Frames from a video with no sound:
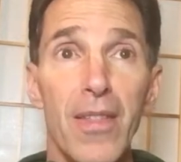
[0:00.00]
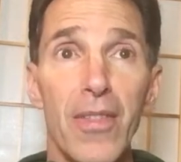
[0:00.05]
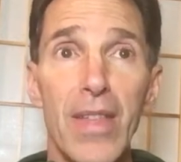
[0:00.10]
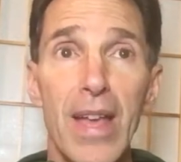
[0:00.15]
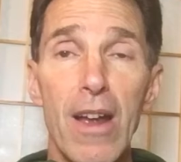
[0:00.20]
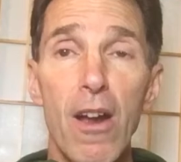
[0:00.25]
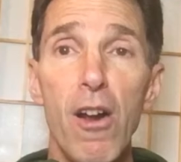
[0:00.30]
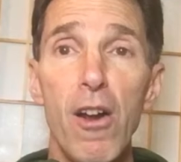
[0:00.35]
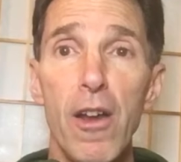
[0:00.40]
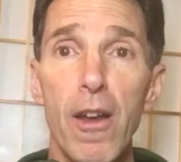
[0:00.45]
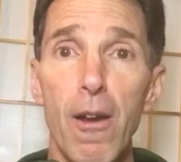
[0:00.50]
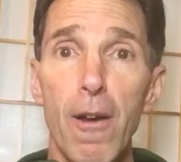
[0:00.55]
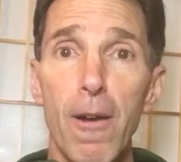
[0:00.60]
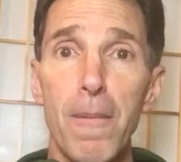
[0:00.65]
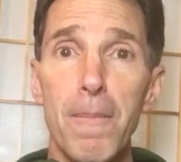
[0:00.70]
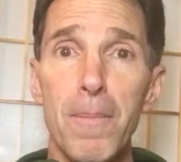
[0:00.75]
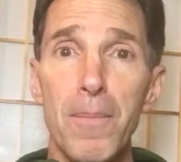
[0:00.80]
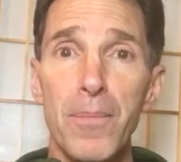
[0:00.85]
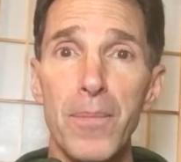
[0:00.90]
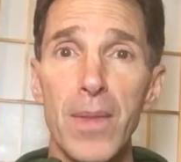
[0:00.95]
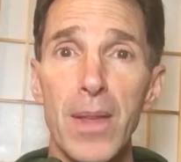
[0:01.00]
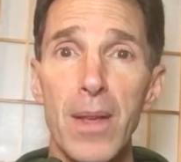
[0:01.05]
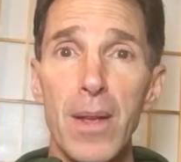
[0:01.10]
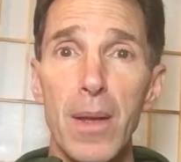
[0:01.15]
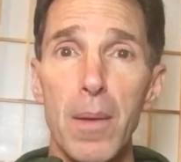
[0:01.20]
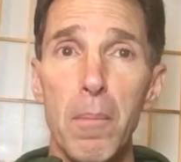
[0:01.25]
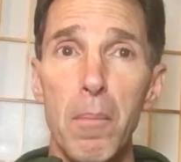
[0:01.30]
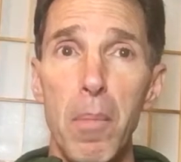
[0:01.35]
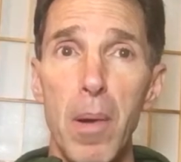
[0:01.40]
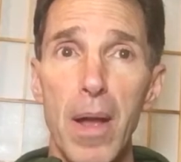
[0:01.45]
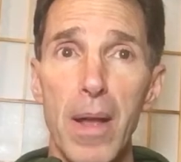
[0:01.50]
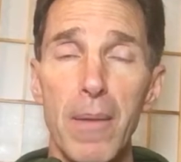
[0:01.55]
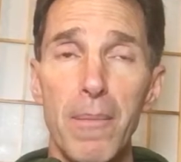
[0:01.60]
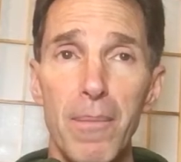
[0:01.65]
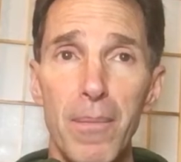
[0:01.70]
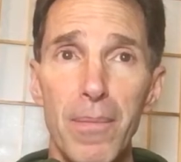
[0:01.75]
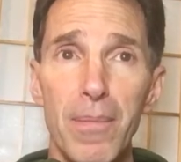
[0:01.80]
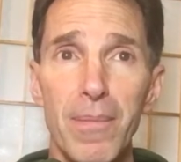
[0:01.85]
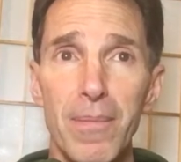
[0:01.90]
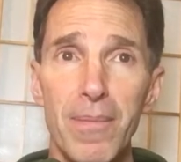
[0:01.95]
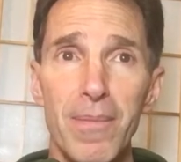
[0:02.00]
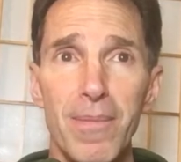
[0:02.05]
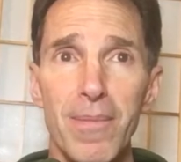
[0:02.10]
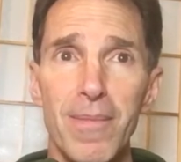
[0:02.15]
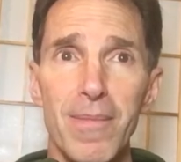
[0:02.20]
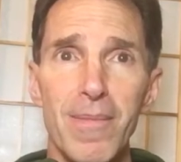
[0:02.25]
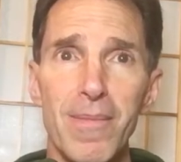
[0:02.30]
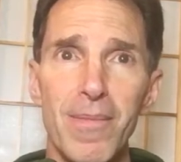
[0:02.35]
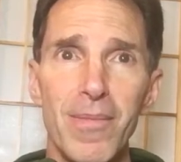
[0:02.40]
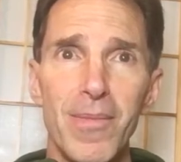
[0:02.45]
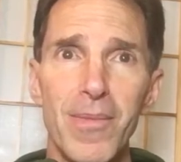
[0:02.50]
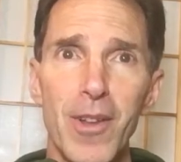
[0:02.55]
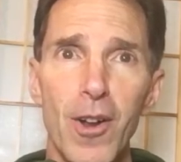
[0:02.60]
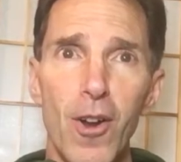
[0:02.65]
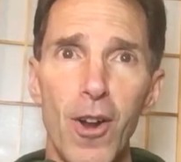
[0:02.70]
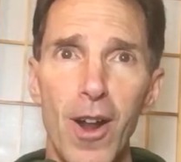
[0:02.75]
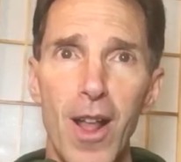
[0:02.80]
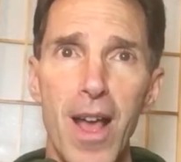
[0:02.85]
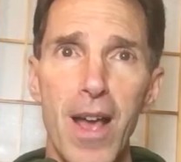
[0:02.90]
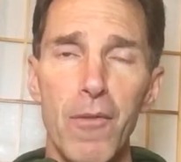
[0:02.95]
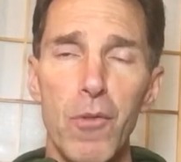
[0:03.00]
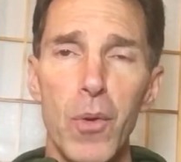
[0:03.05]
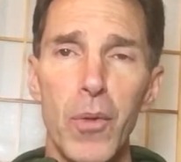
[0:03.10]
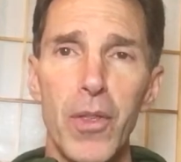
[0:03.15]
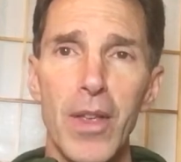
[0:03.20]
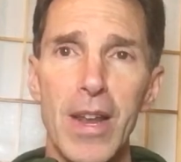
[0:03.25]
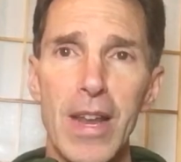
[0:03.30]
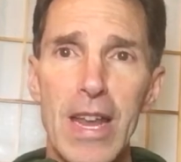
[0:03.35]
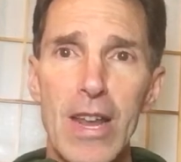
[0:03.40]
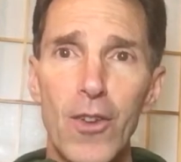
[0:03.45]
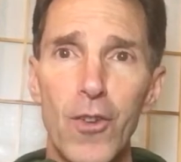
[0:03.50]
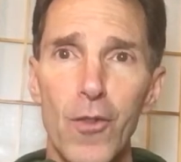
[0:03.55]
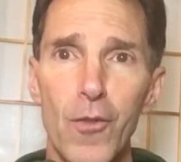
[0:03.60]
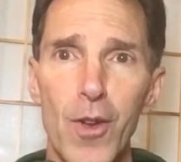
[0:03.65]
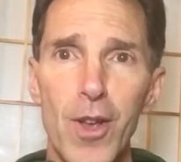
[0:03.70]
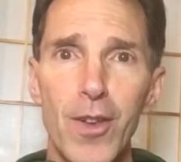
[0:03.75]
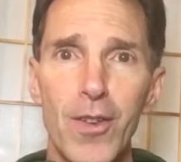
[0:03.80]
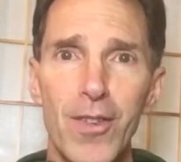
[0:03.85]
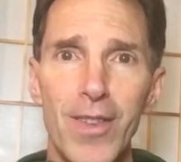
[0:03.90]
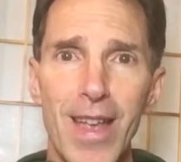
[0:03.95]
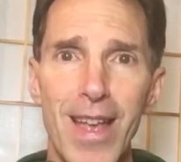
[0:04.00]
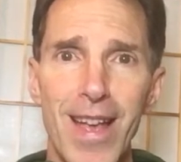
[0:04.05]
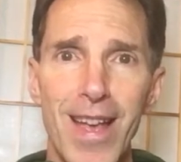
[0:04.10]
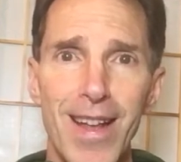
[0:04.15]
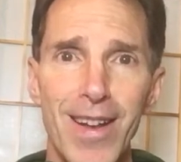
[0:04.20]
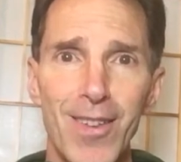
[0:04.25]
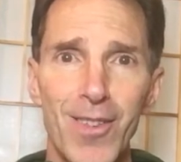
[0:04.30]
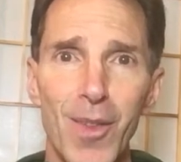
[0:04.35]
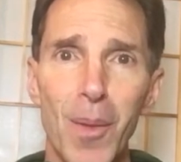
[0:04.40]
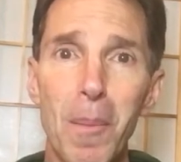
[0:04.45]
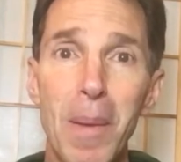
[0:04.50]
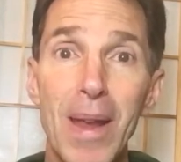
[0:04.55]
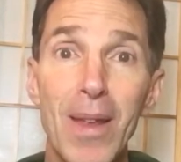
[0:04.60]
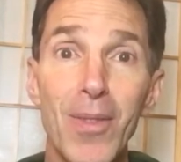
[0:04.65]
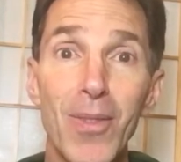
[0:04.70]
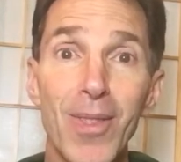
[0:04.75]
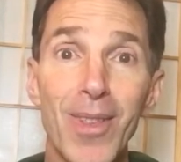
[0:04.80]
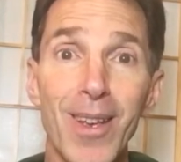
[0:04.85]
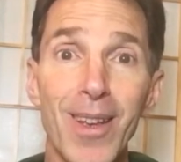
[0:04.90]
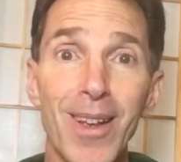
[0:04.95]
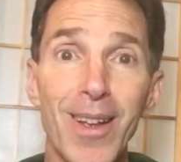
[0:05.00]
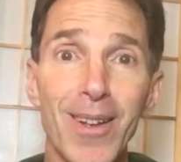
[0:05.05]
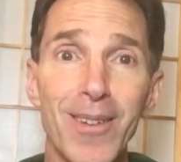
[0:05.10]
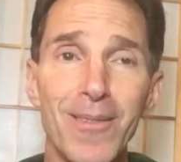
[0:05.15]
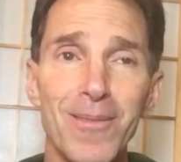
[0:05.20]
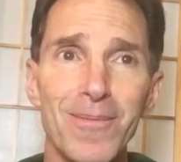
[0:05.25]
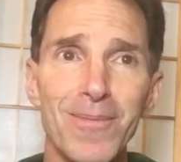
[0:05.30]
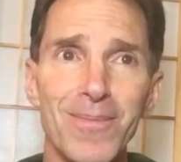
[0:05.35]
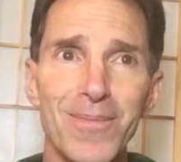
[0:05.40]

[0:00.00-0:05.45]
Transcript: They are here, but they're alive within each of us. That's the main thing.